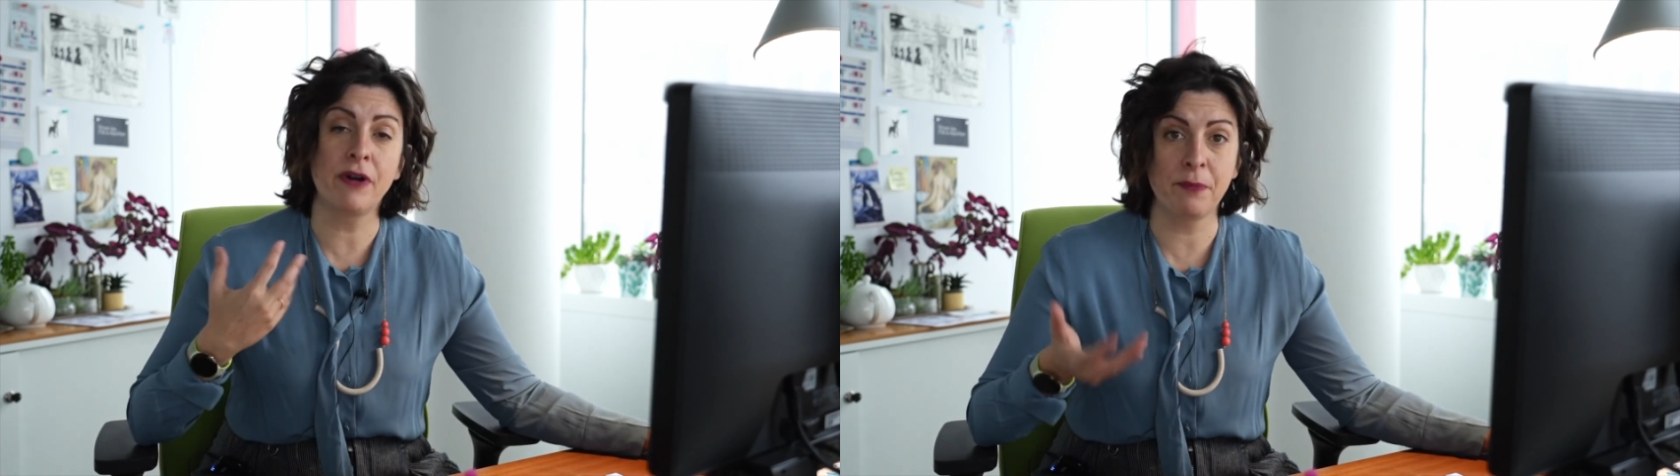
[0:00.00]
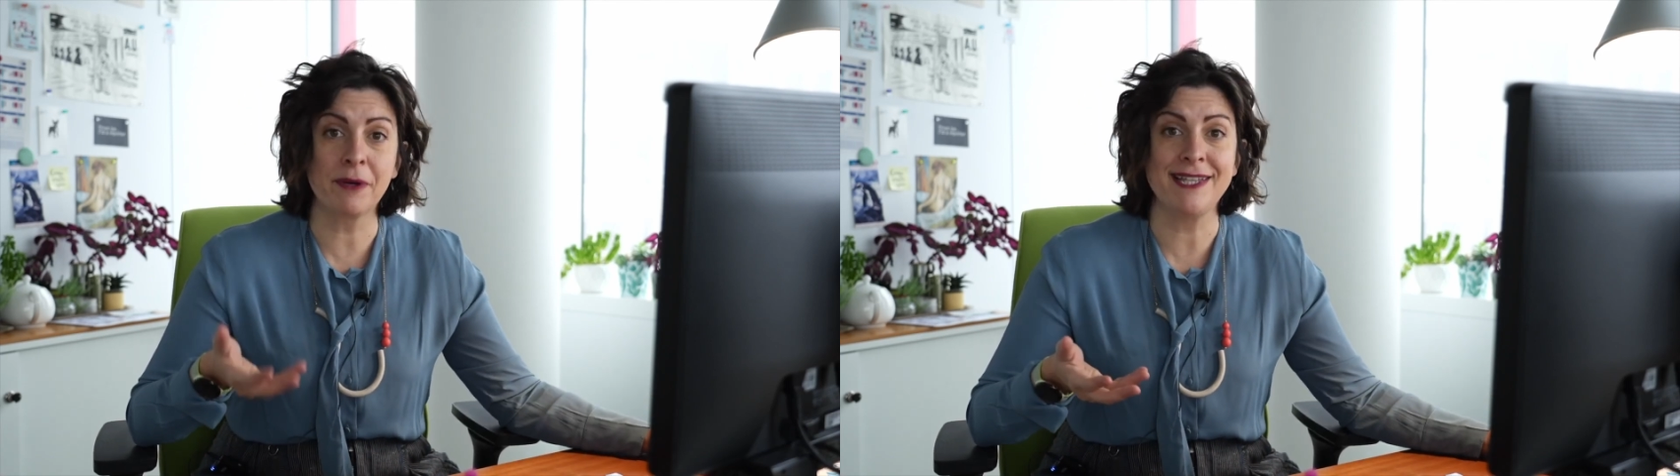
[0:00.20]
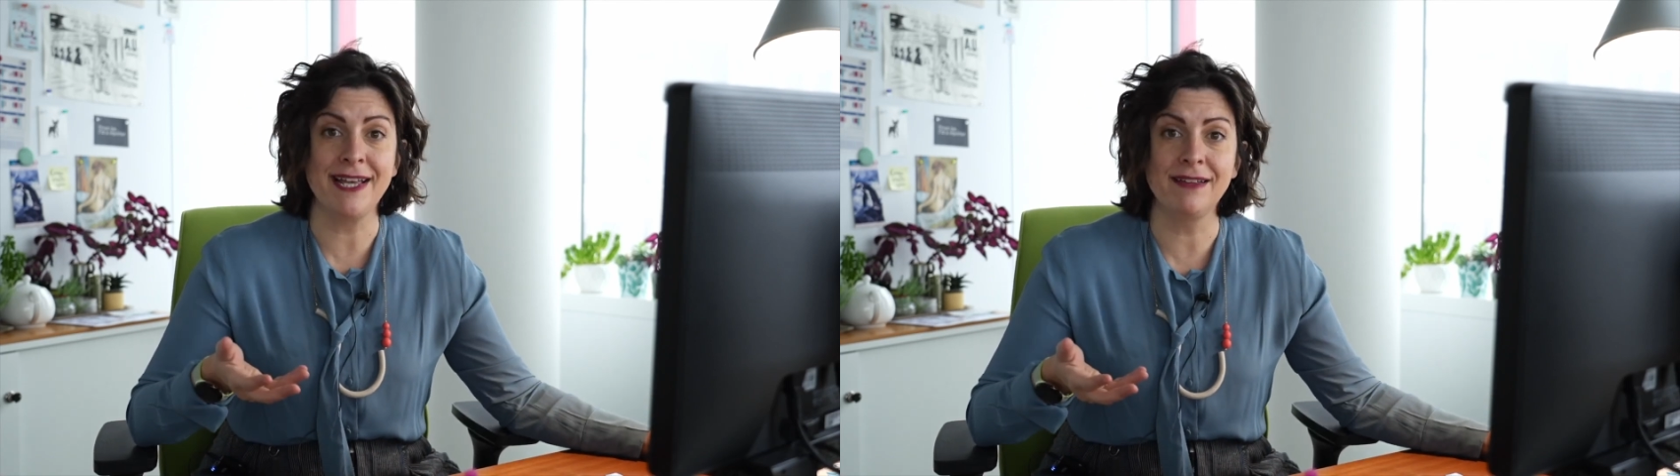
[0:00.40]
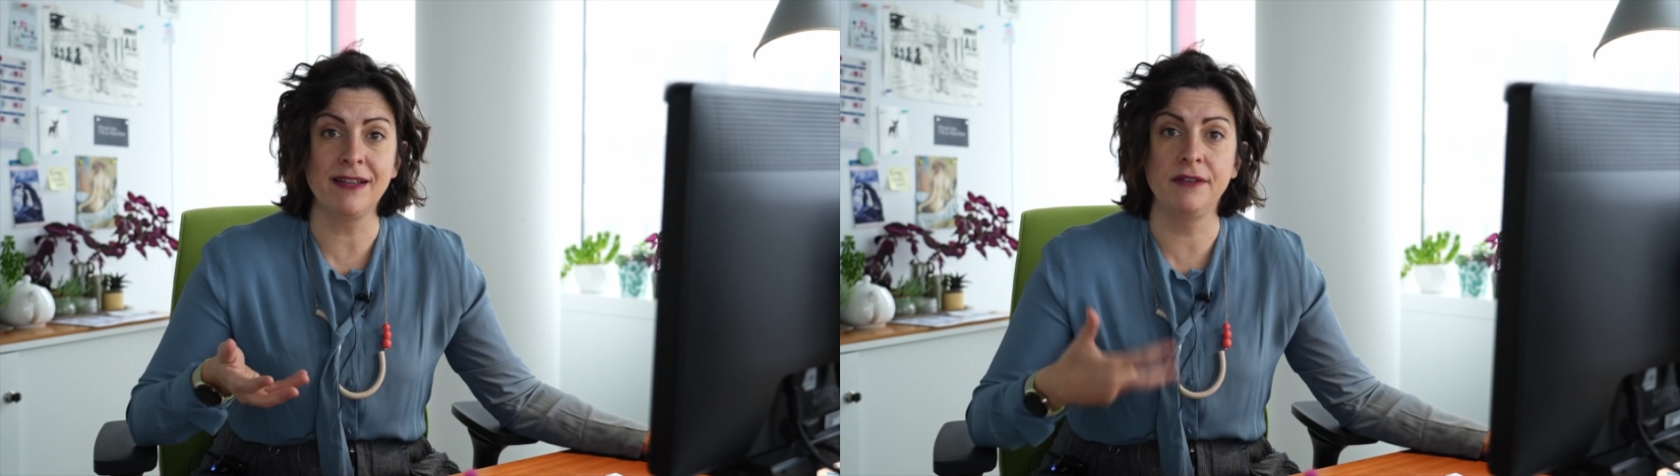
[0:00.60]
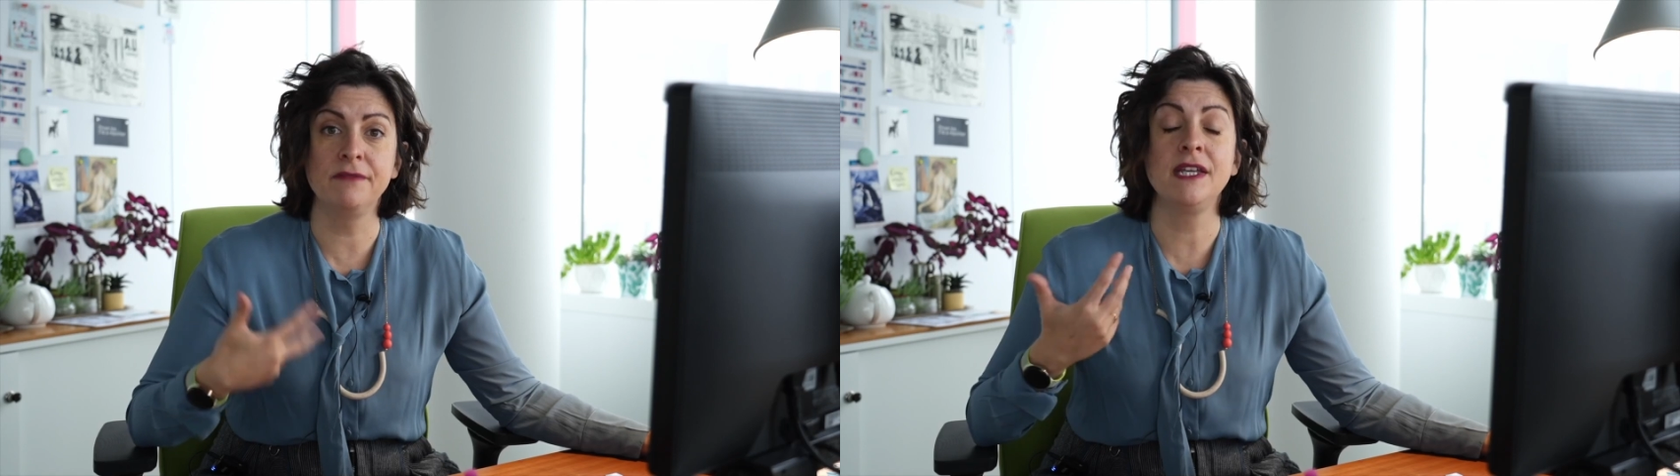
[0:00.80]

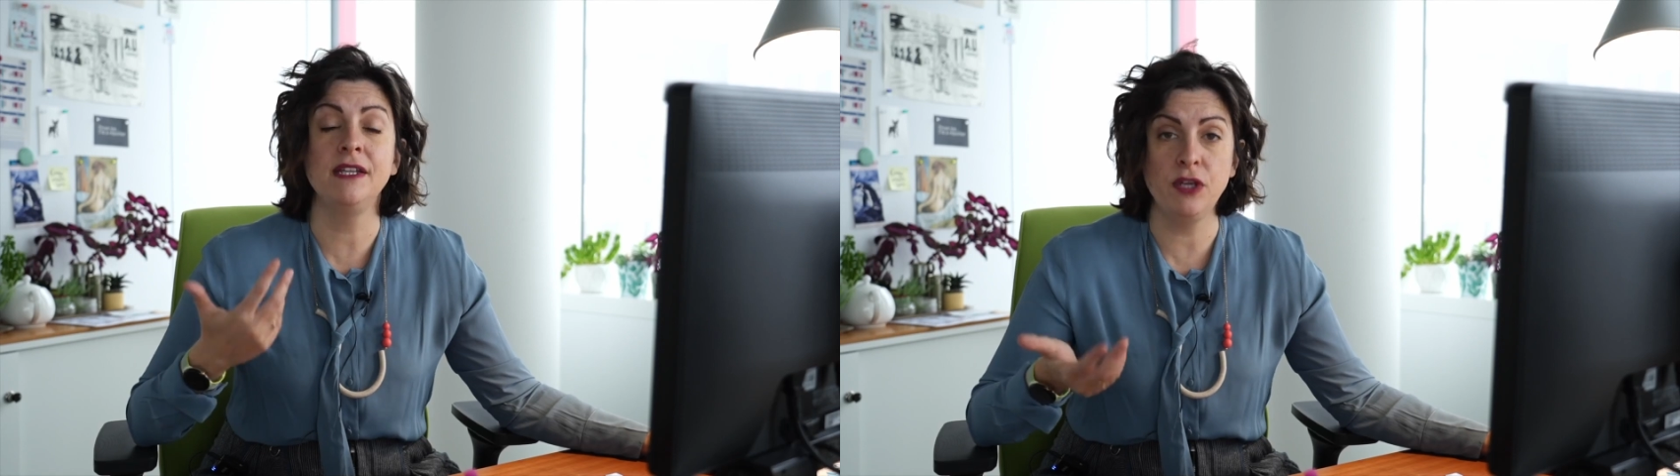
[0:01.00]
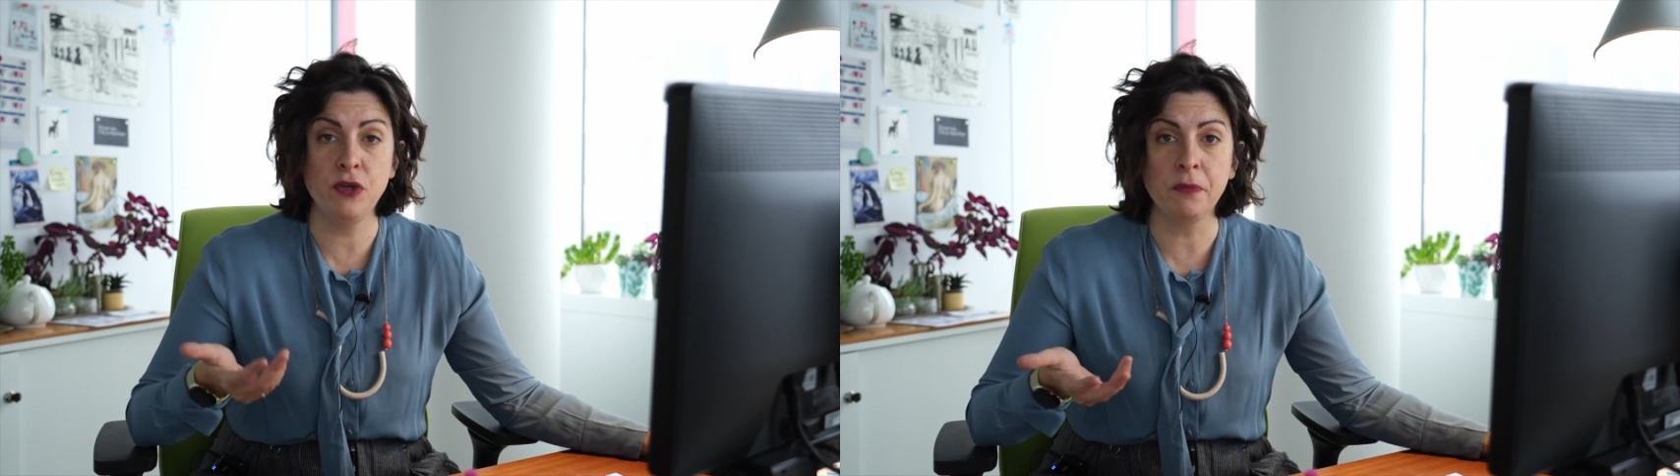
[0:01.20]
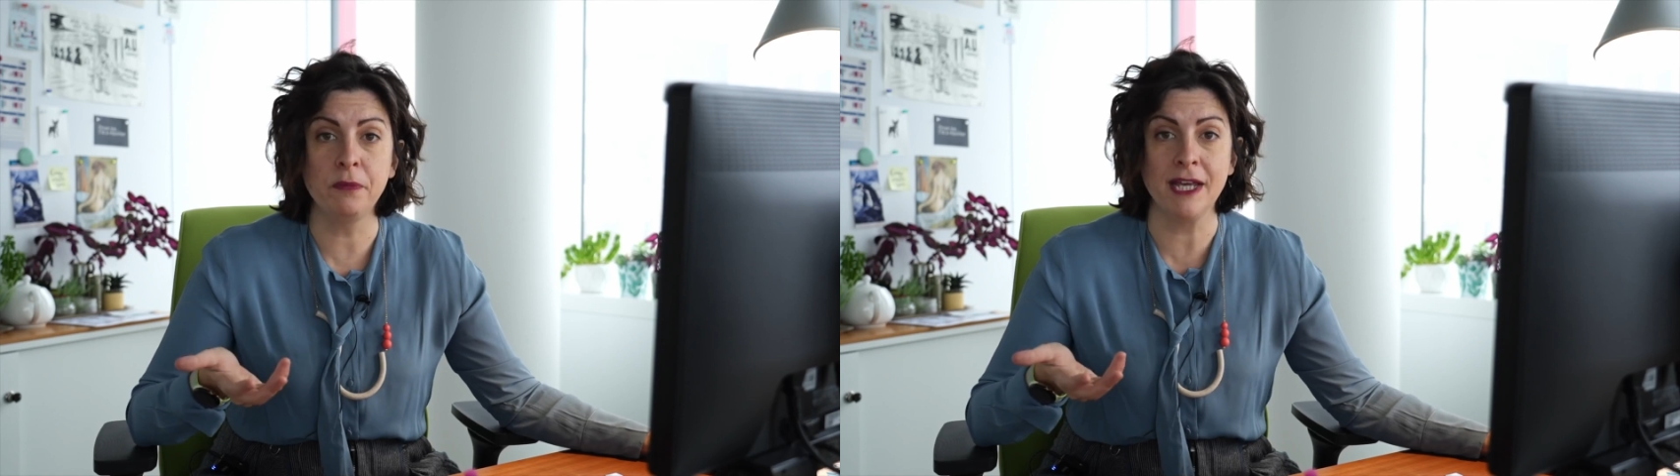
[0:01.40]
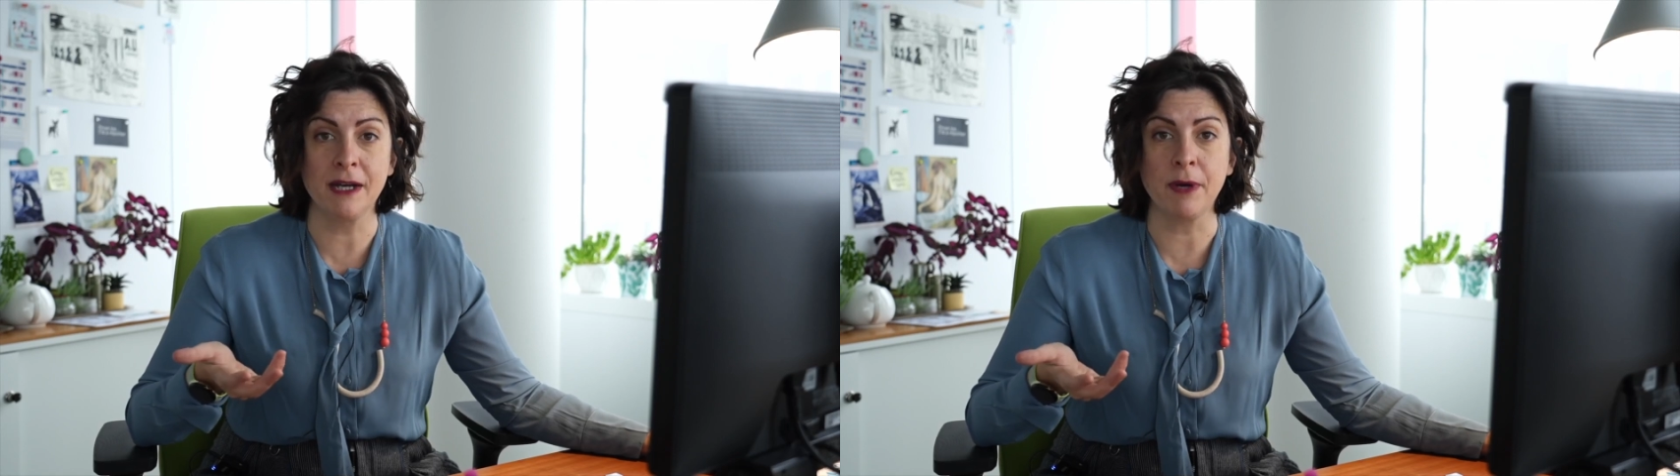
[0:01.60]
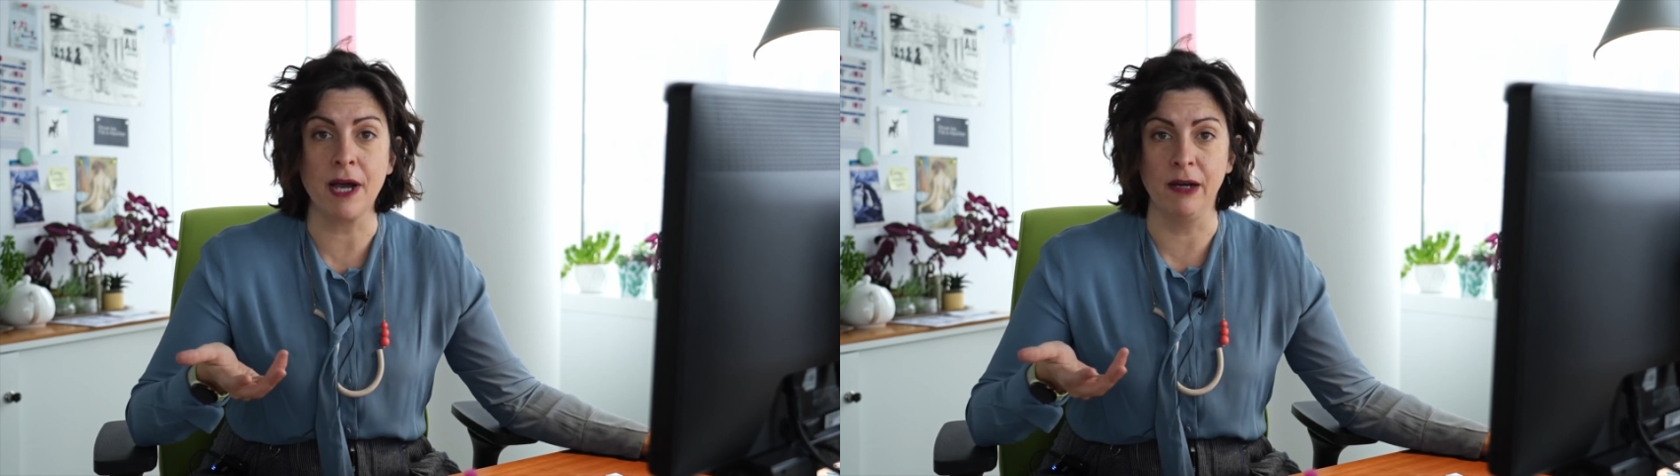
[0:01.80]
representatives in the
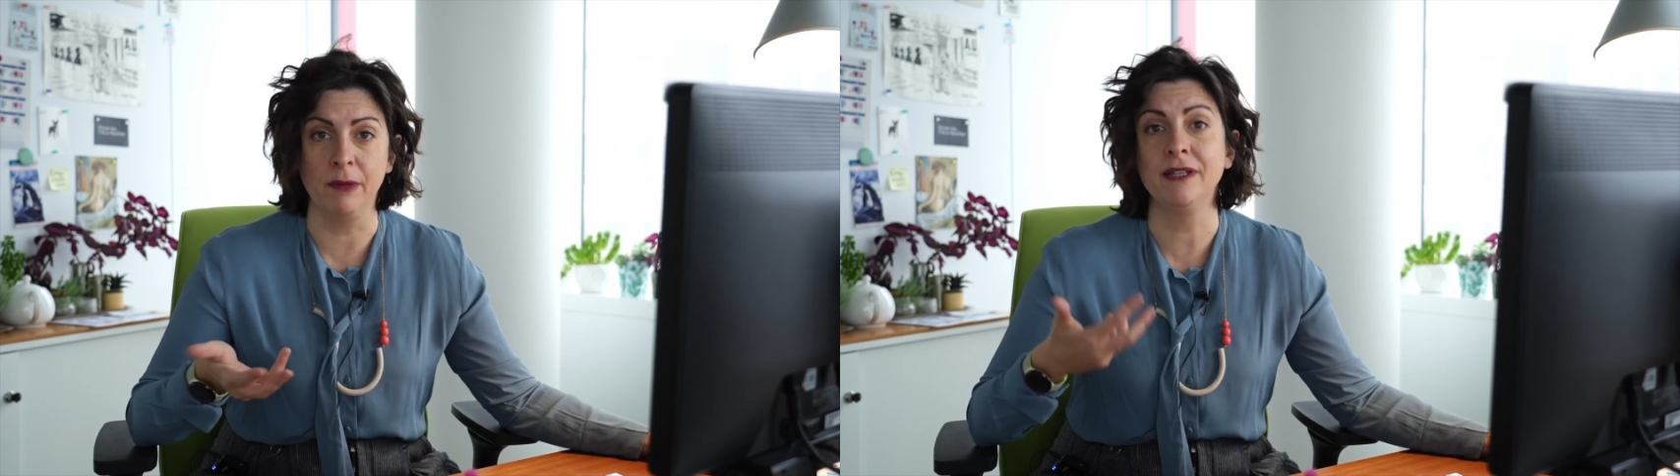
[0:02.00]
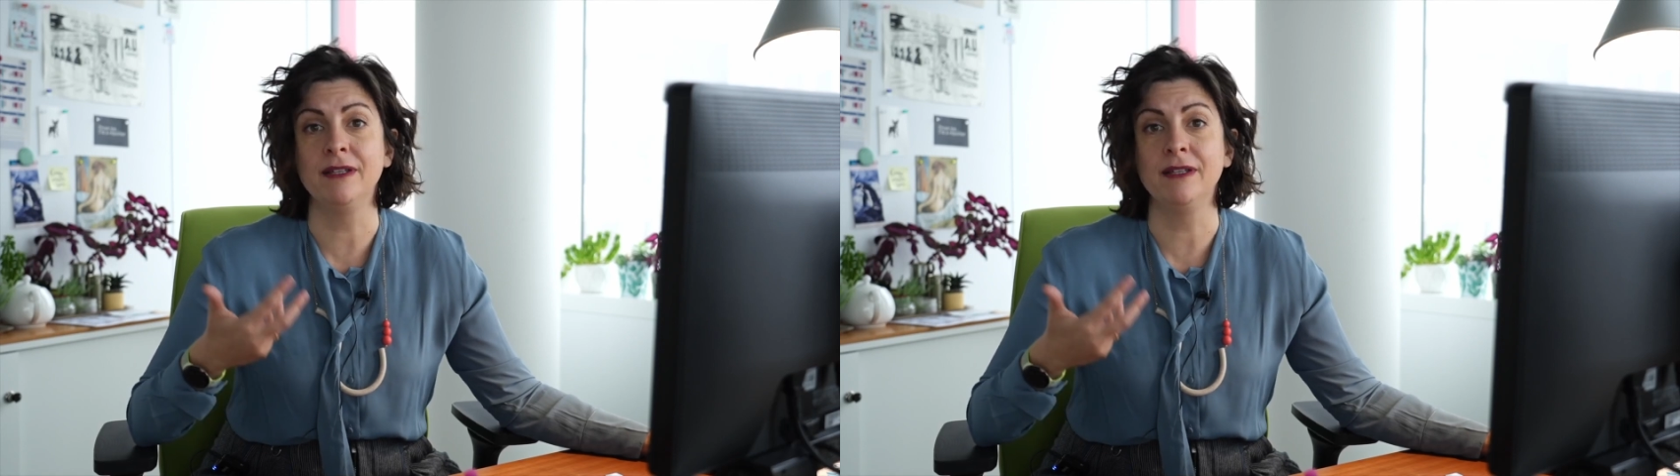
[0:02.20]
European Parliament,